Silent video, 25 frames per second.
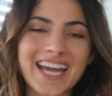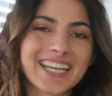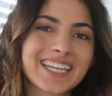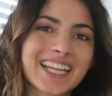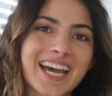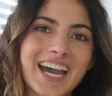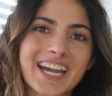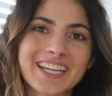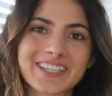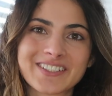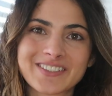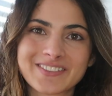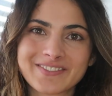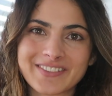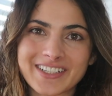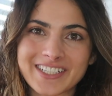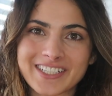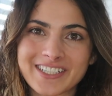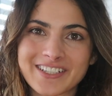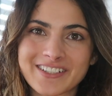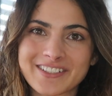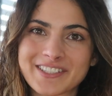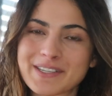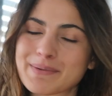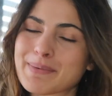and I do
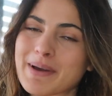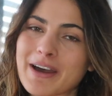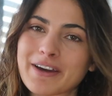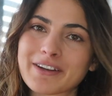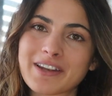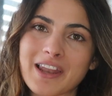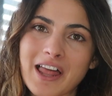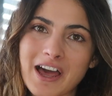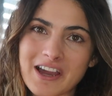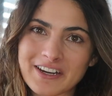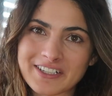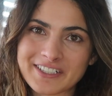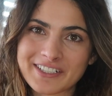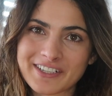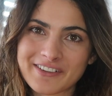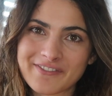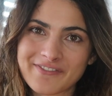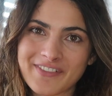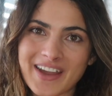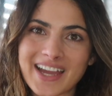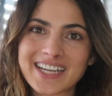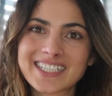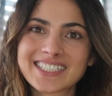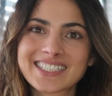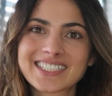videos about luxury
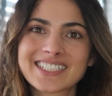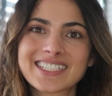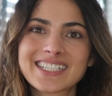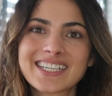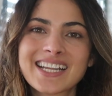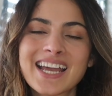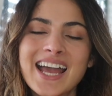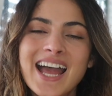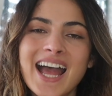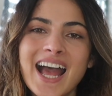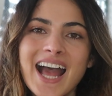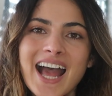fashion,